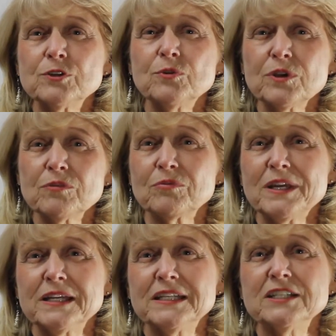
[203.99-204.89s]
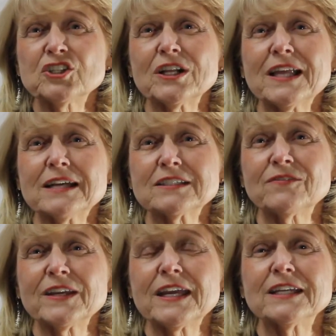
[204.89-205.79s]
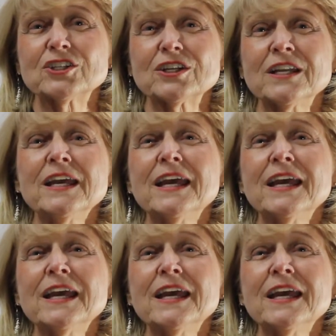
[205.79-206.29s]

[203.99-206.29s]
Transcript: 2 or 3 in each classification,